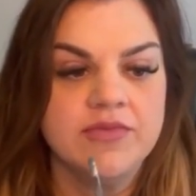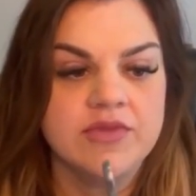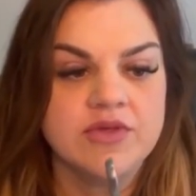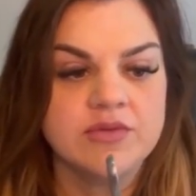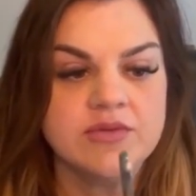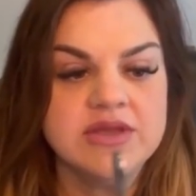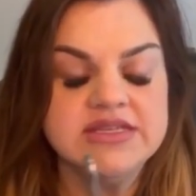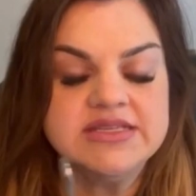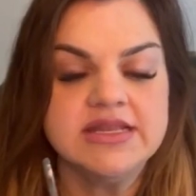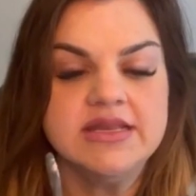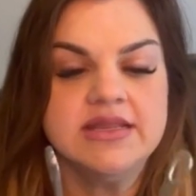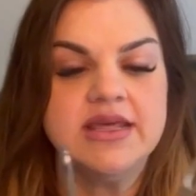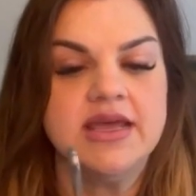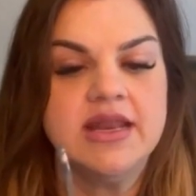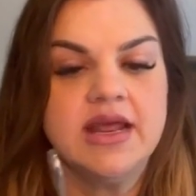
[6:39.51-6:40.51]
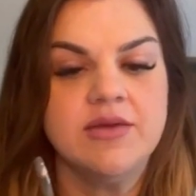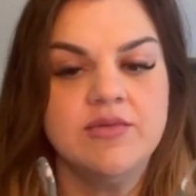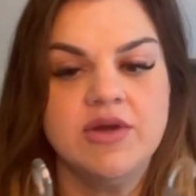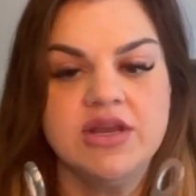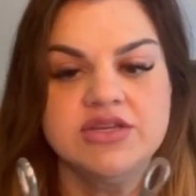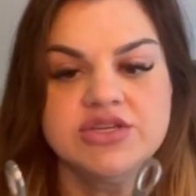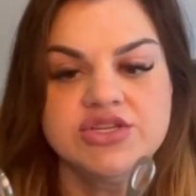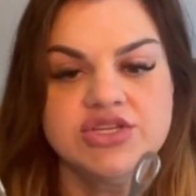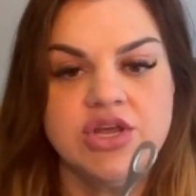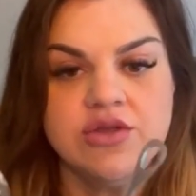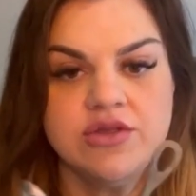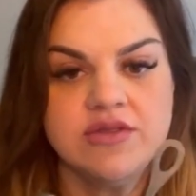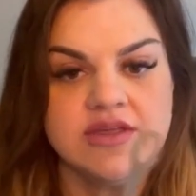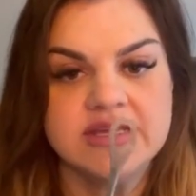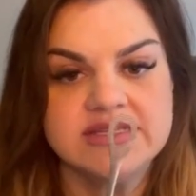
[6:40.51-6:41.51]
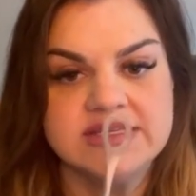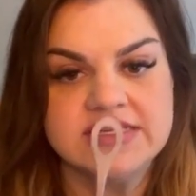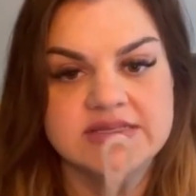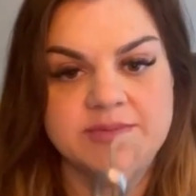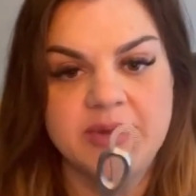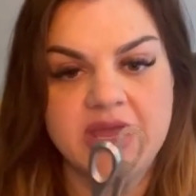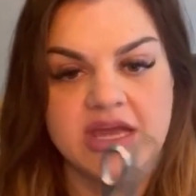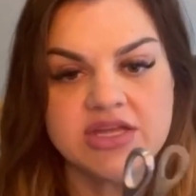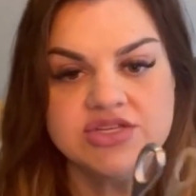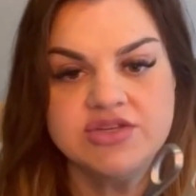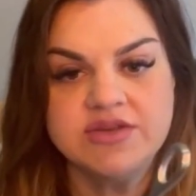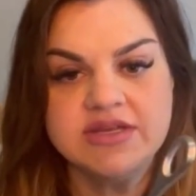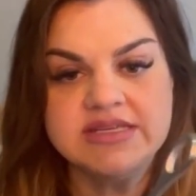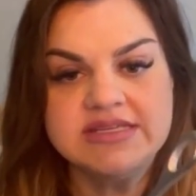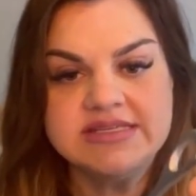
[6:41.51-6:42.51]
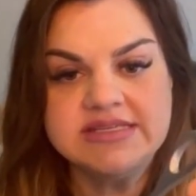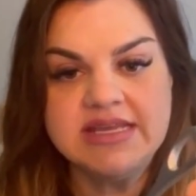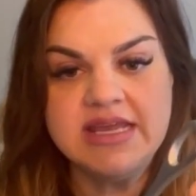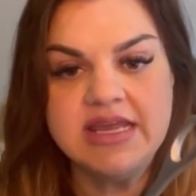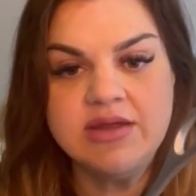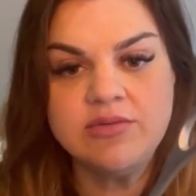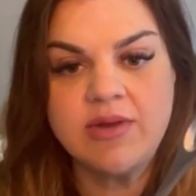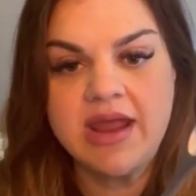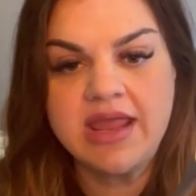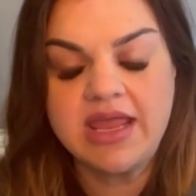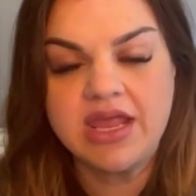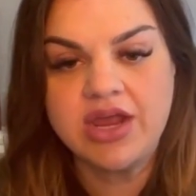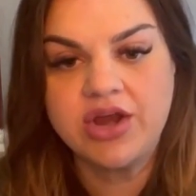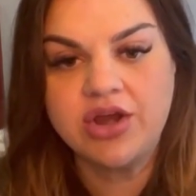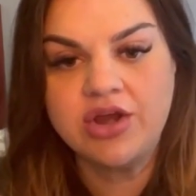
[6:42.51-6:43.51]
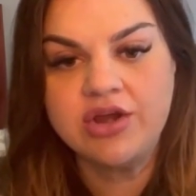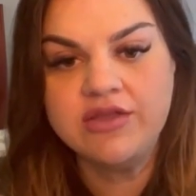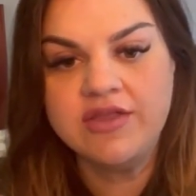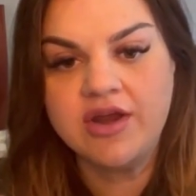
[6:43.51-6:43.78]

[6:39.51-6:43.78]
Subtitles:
the reason that I wanted to show you this is because you can see right here,